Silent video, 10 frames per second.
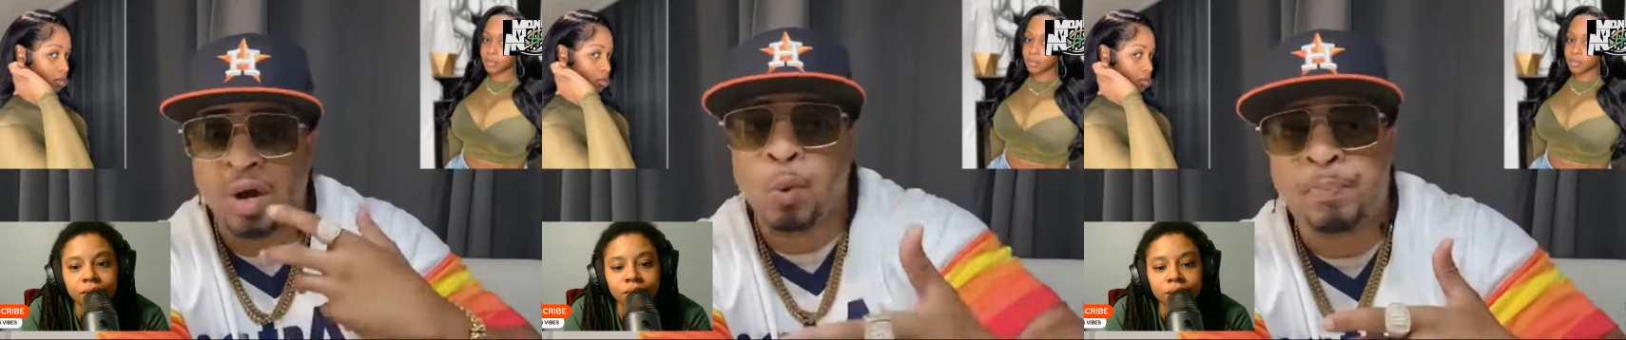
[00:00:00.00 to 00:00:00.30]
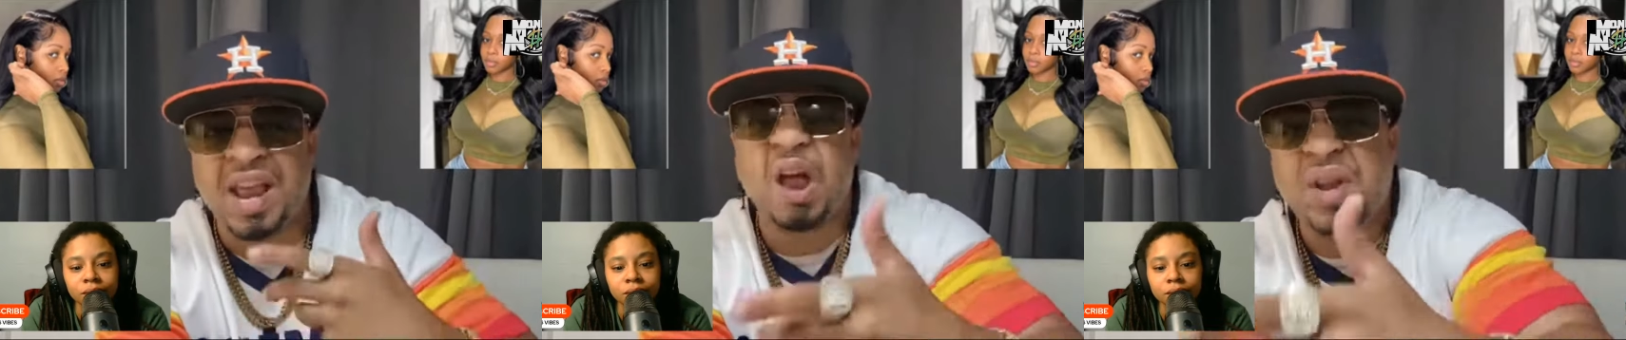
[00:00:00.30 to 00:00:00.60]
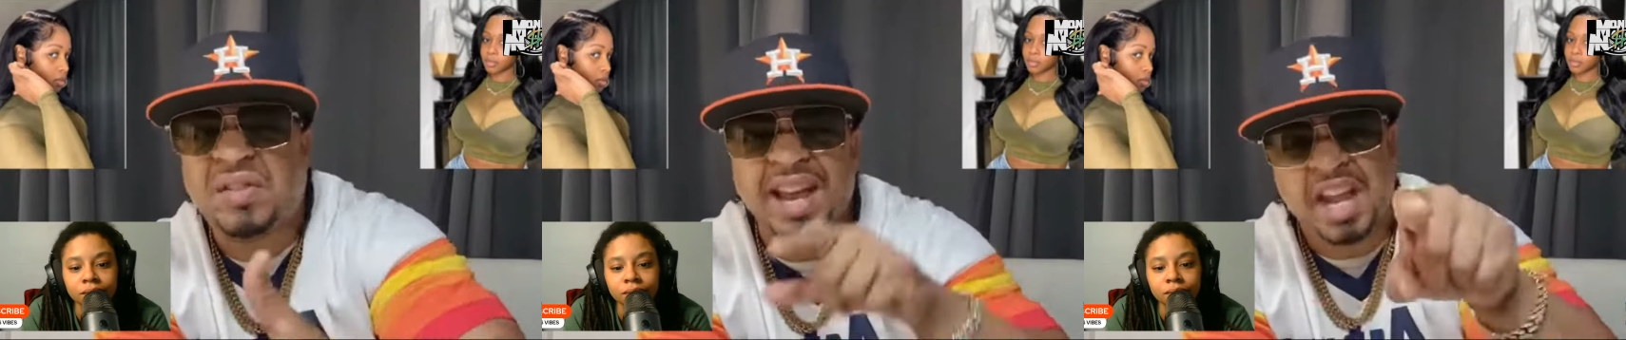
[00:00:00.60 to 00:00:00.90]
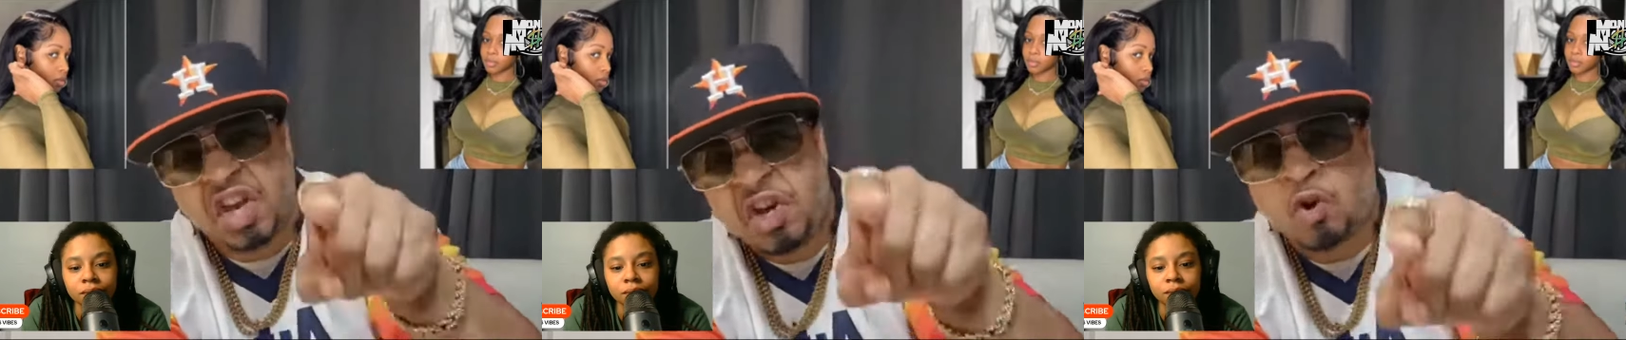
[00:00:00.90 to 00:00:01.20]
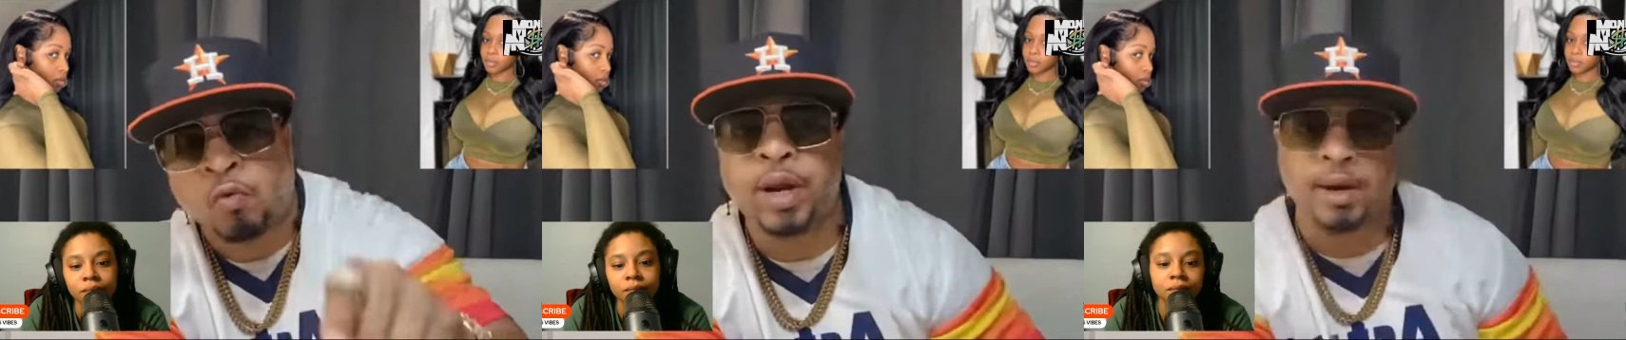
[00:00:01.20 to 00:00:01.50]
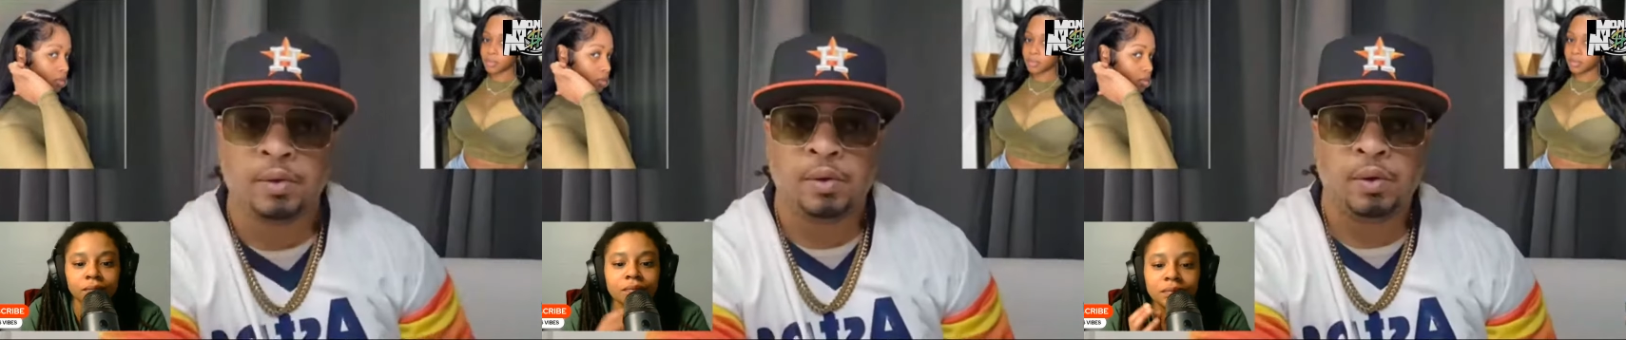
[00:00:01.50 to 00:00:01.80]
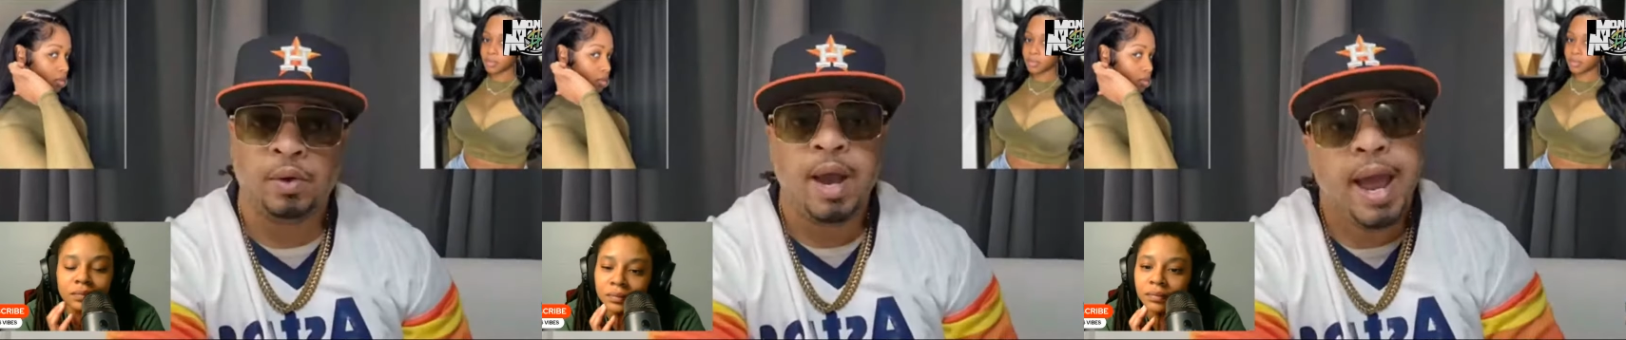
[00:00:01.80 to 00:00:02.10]
Speaker 1: put we put everything into your career,
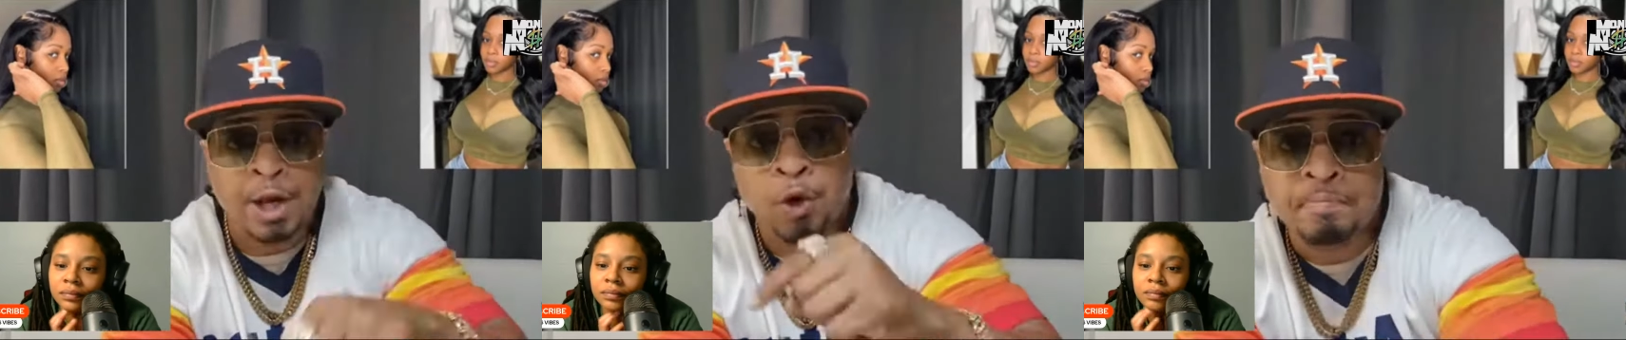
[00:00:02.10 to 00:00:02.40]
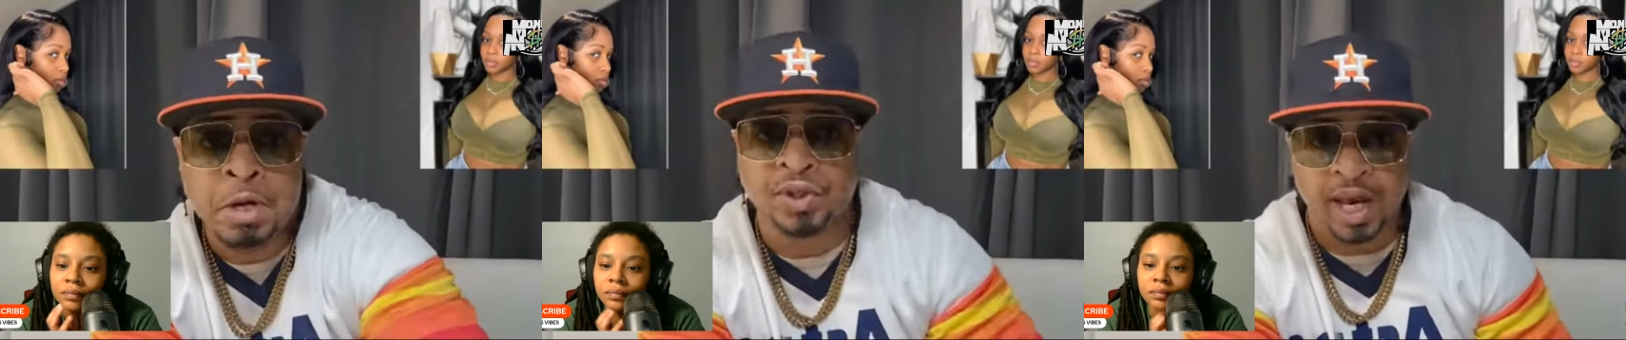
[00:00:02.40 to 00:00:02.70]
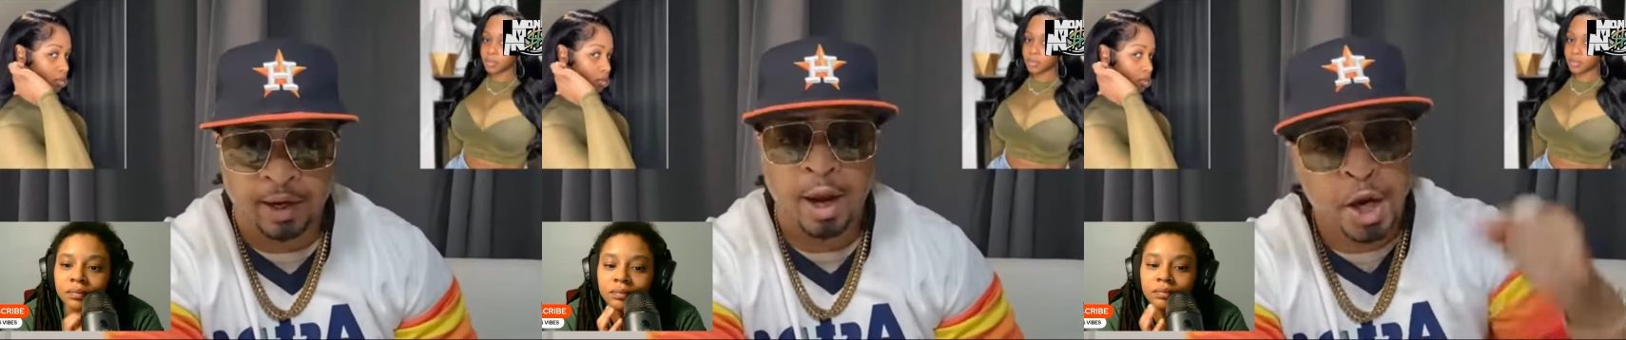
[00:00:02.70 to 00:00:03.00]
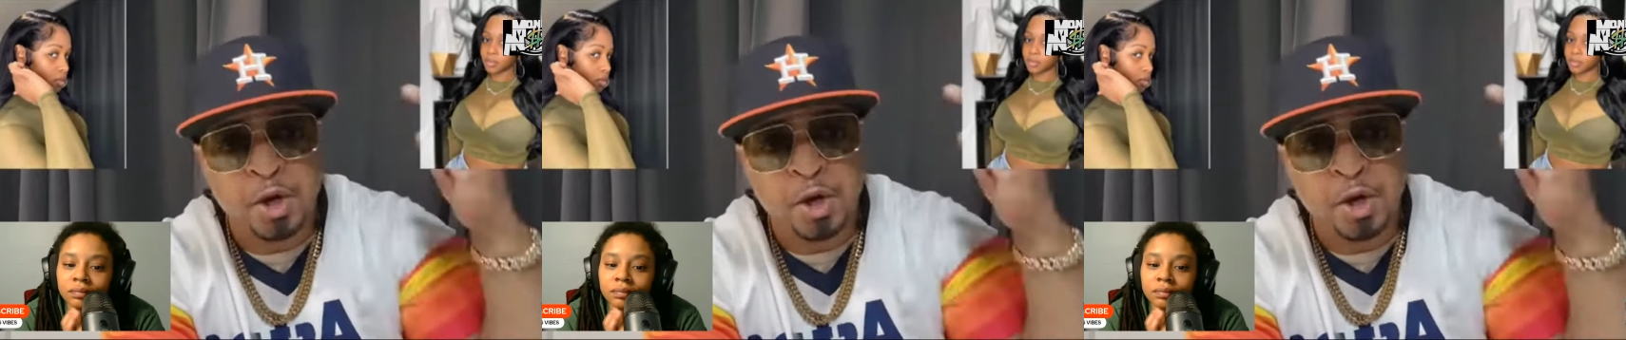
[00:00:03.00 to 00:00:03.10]
in your music,